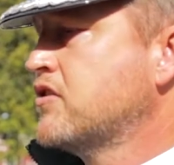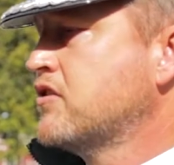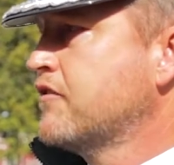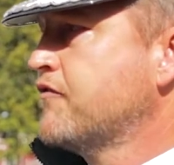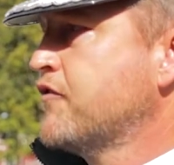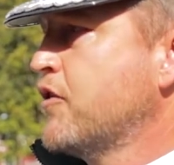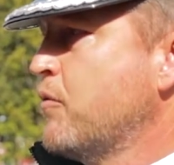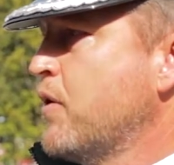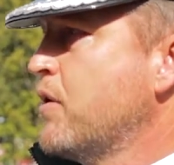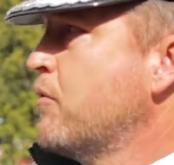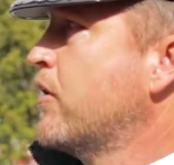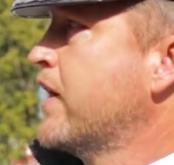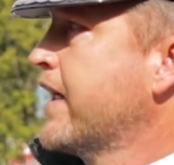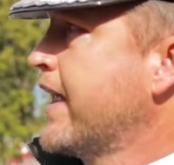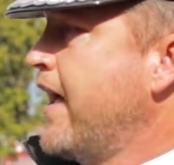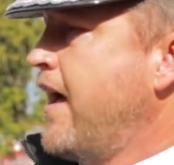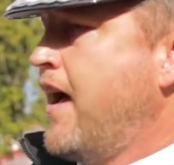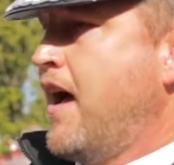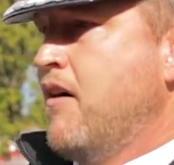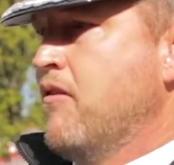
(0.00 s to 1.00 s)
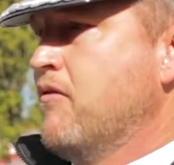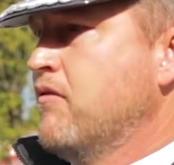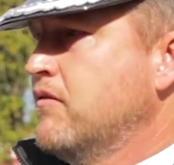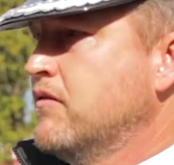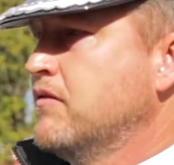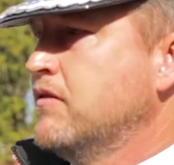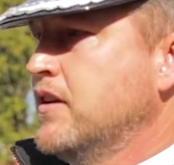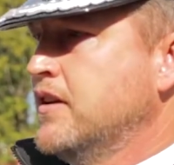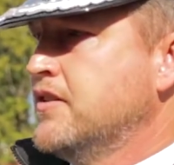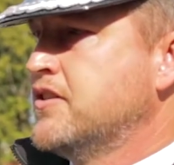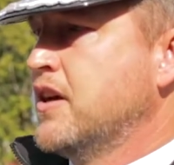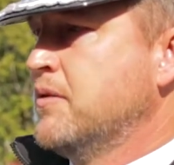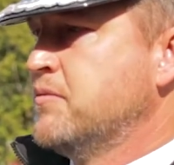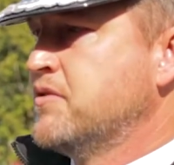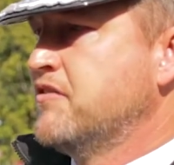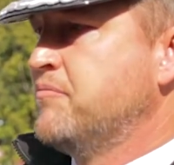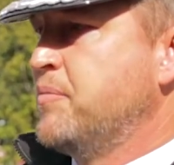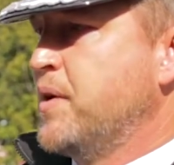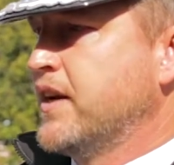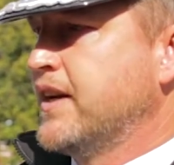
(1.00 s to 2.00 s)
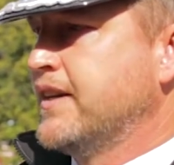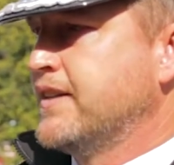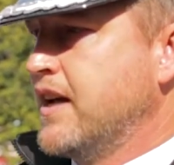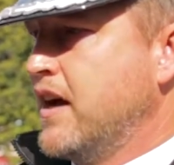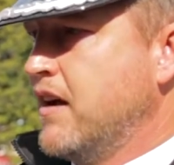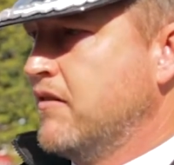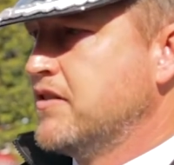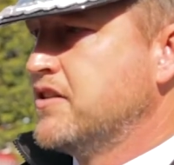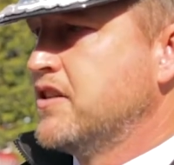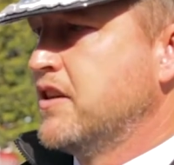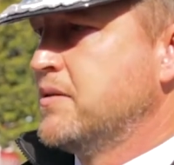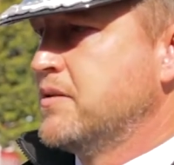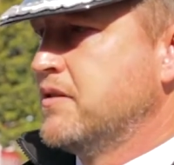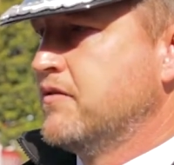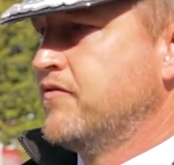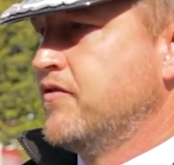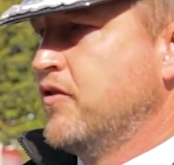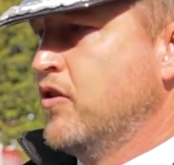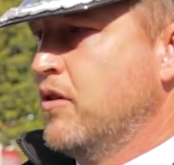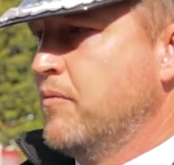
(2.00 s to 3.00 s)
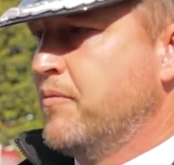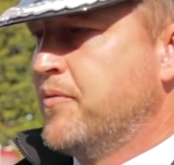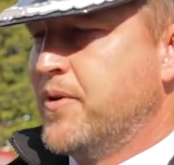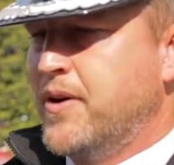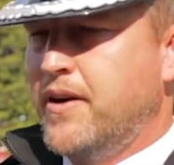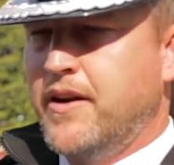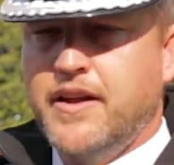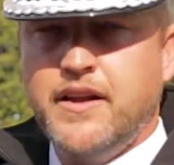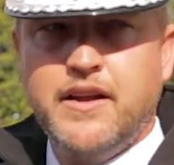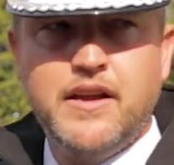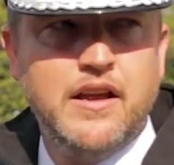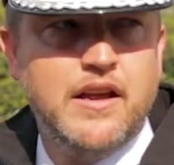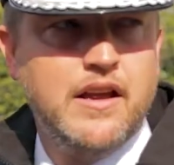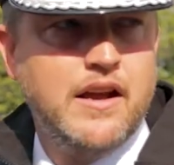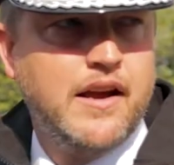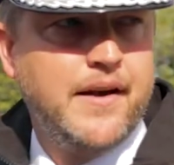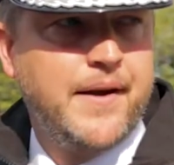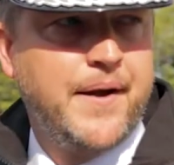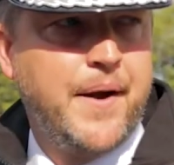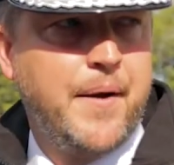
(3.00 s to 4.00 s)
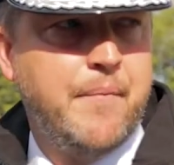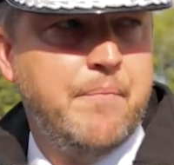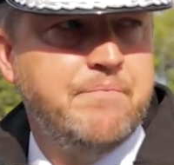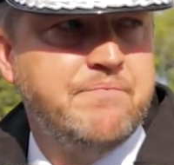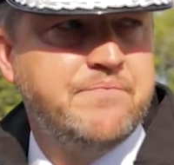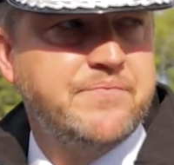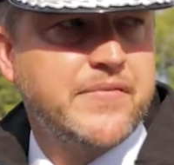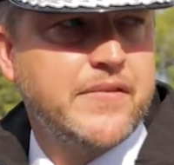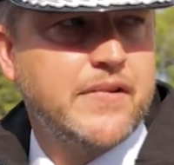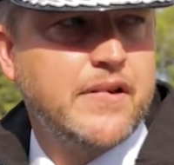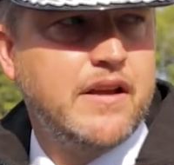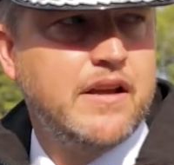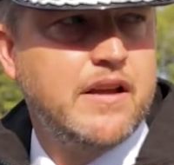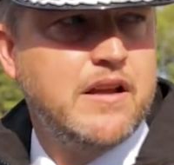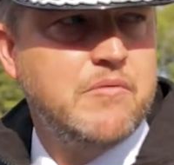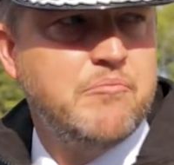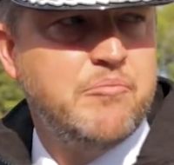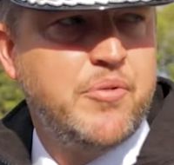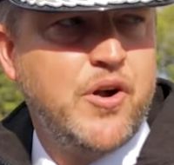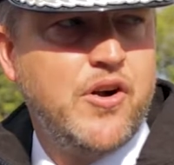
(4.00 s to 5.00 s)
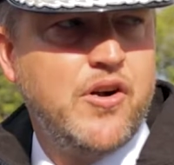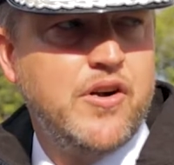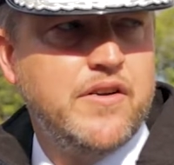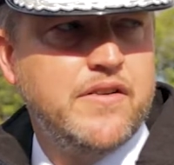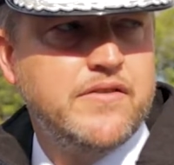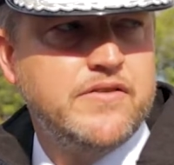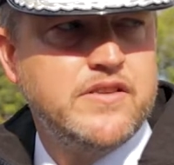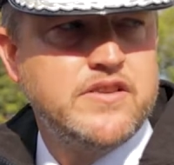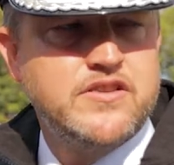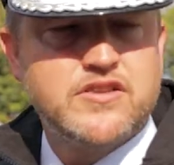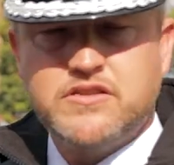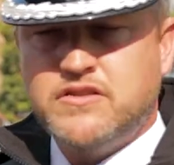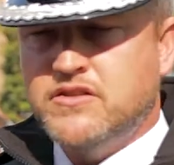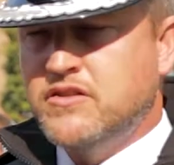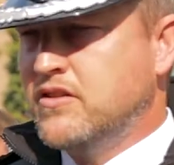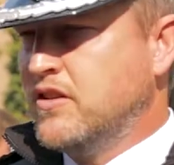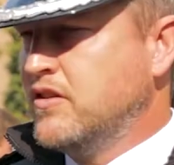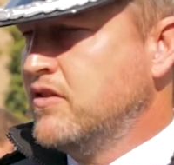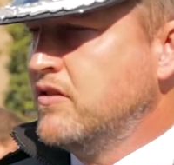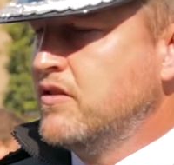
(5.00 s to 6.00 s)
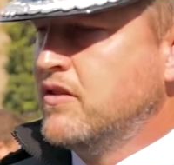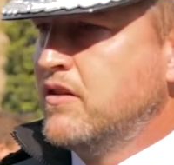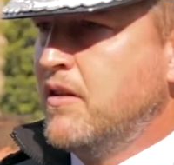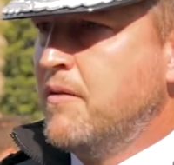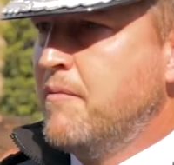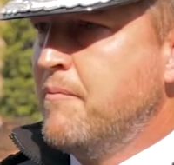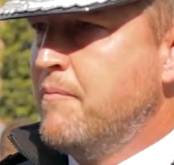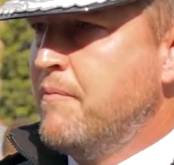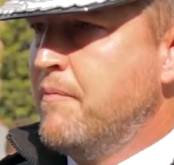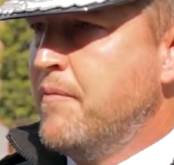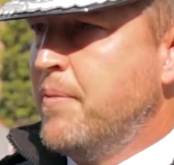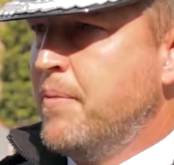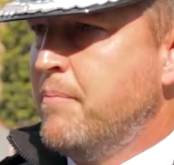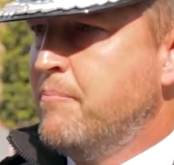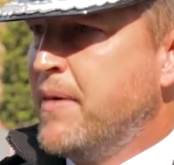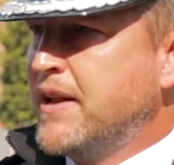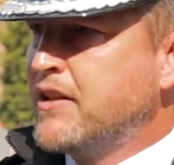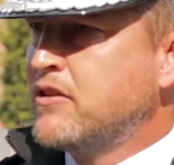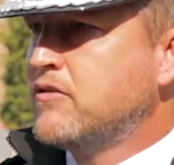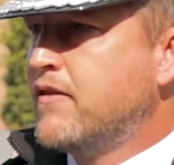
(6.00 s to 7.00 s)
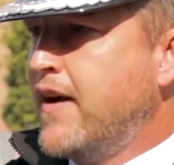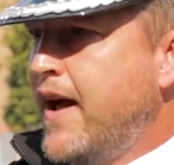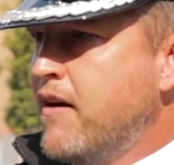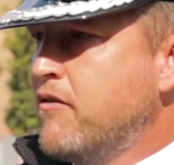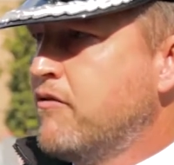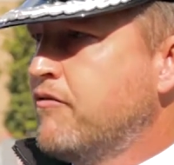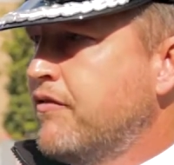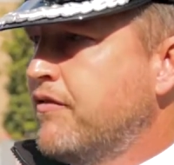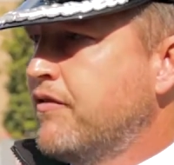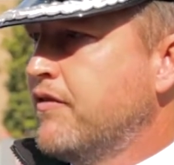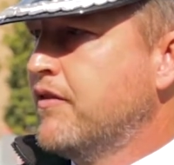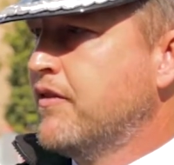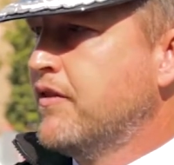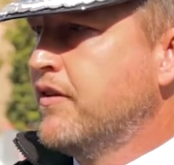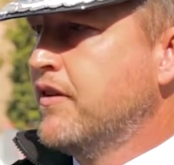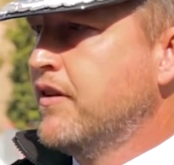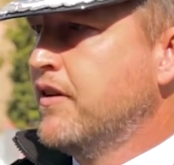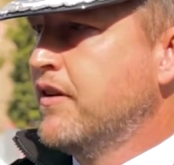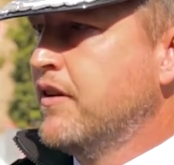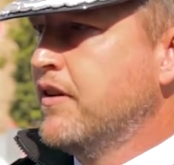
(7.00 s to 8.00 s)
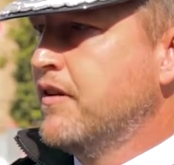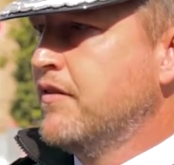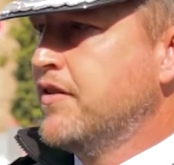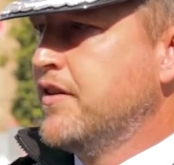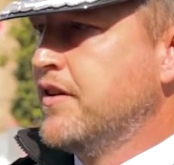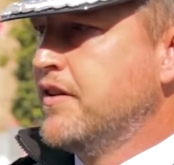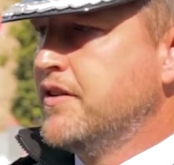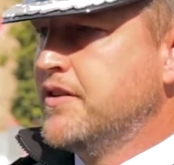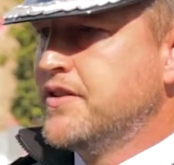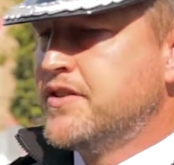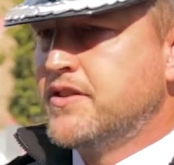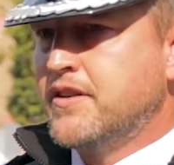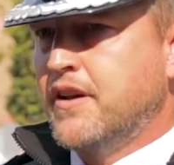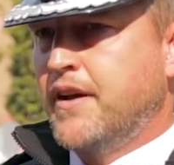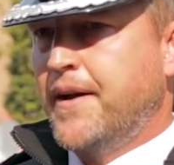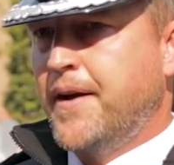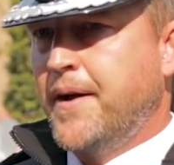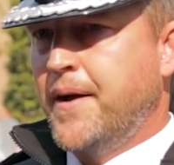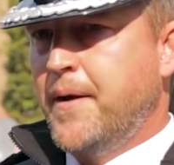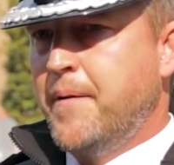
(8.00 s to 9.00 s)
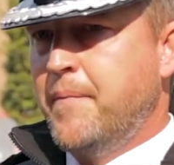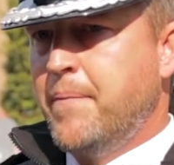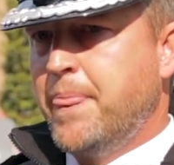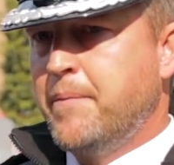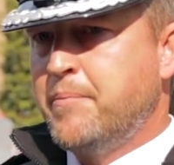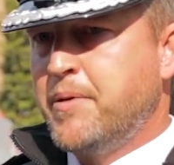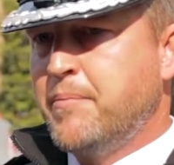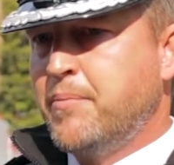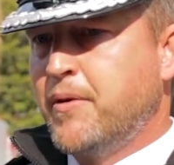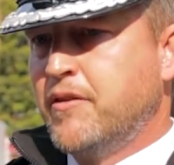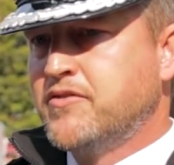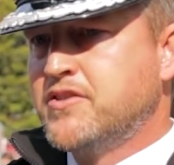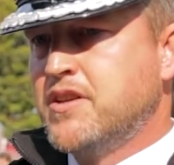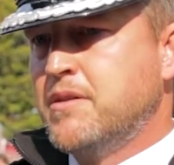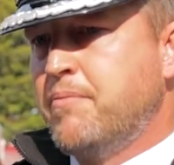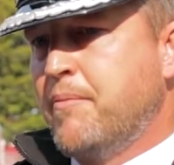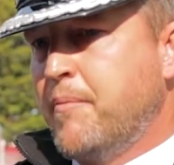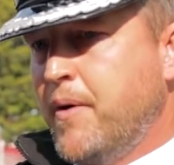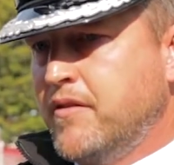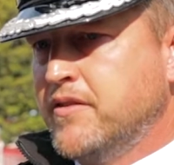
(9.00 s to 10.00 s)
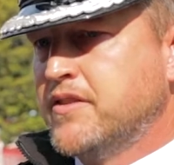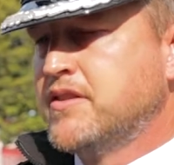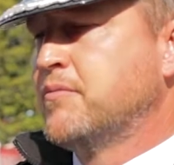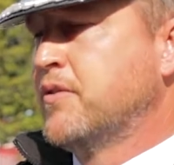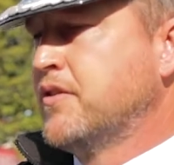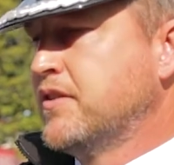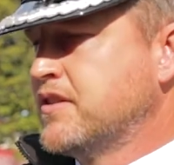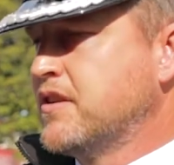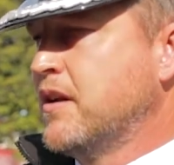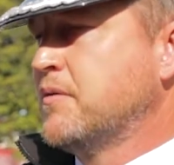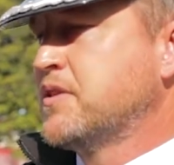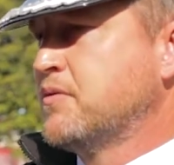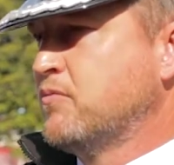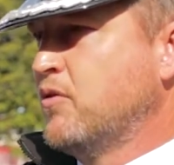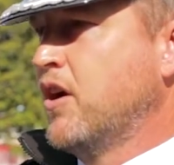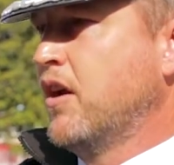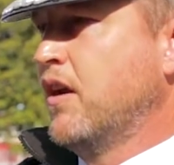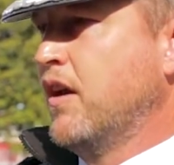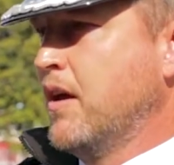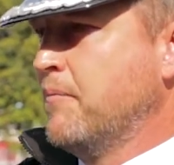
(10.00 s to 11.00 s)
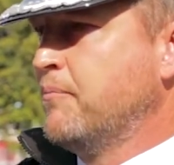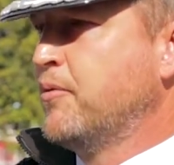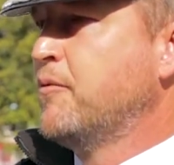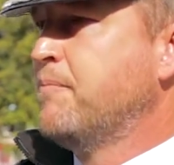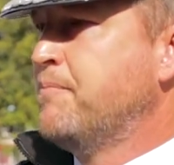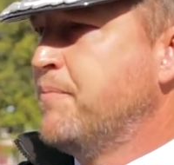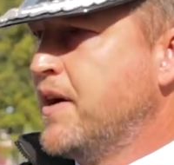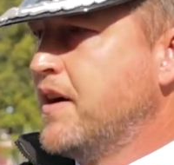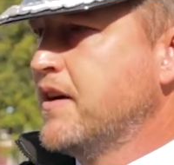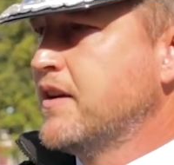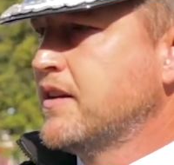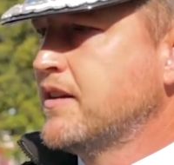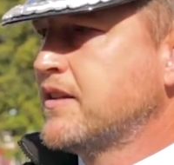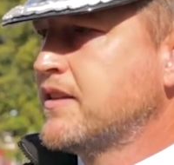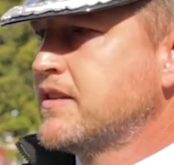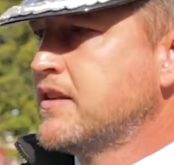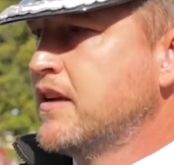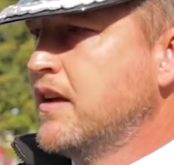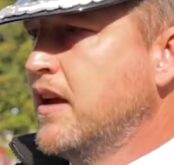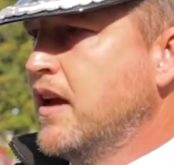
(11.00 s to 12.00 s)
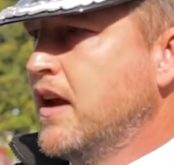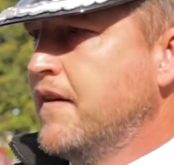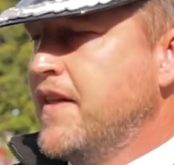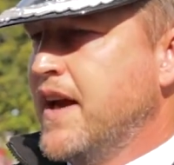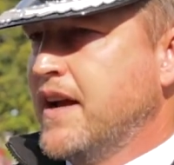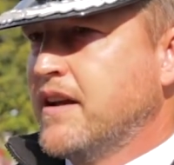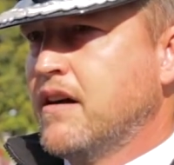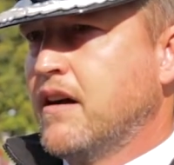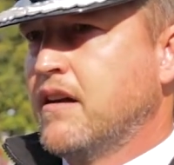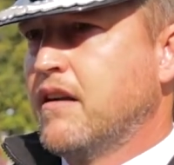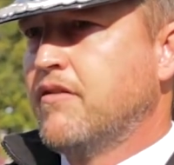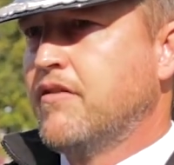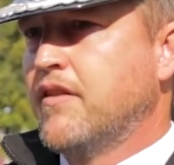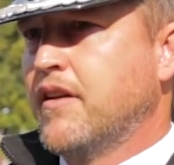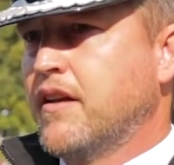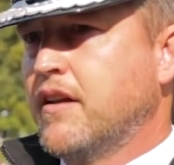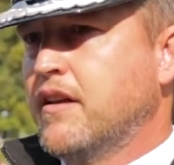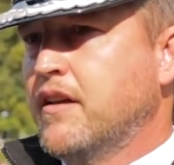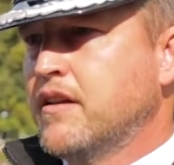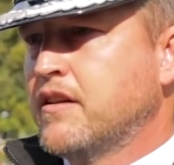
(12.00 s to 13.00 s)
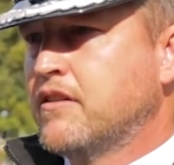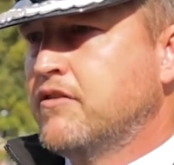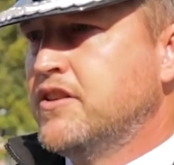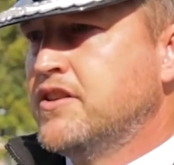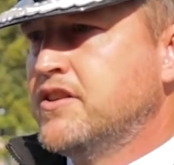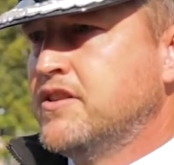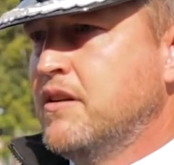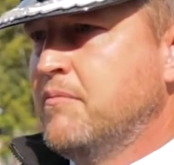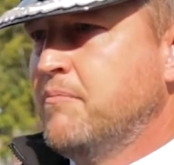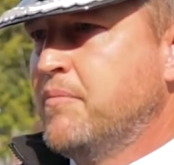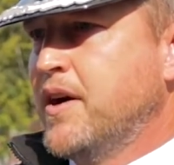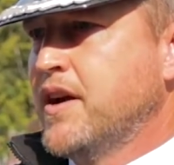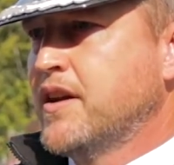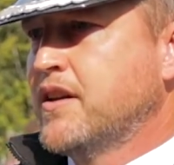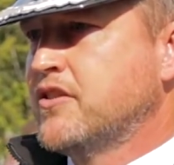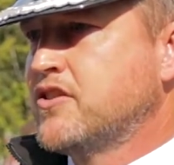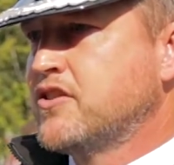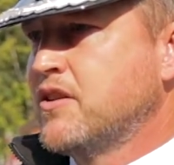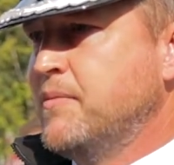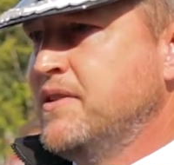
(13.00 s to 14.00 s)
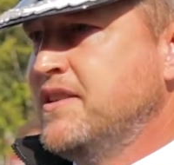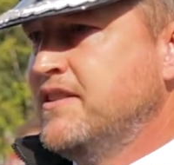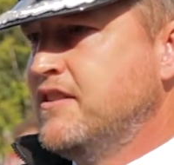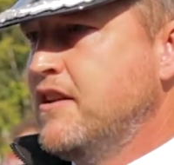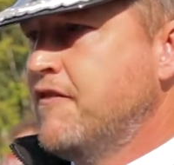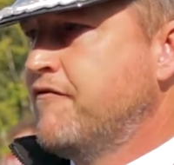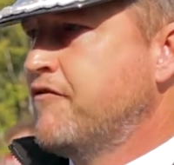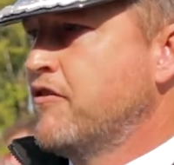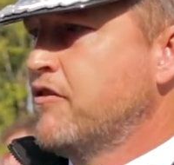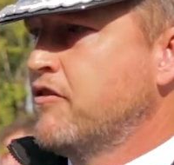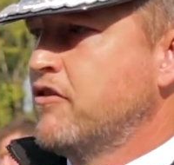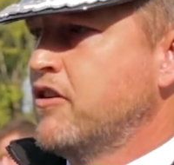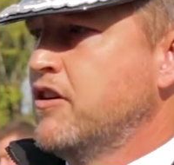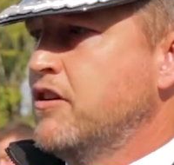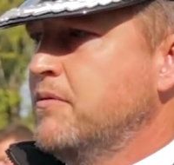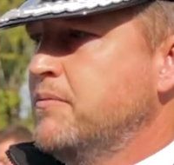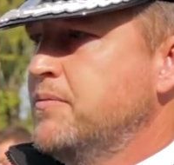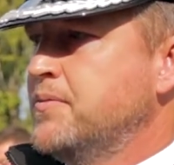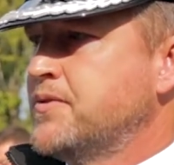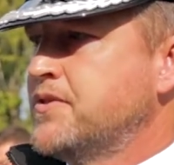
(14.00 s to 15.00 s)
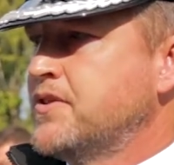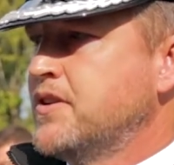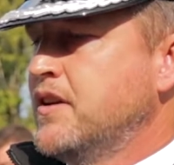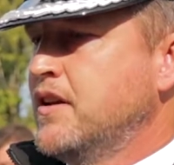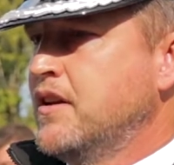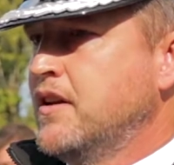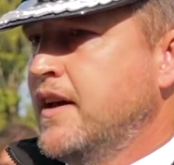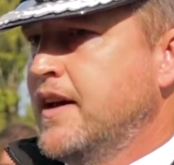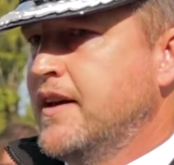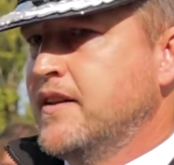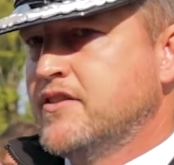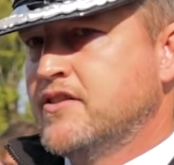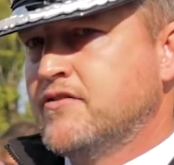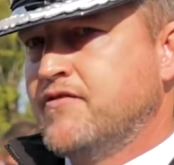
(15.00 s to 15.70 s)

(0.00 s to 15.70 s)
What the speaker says: stuff that we want to get out in terms of Biker Down, in terms of UpRight, but there's mental health. There's people obviously promoting some other types of work like blood bikes and that kind of thing. Christian bikers, so many different groups. It's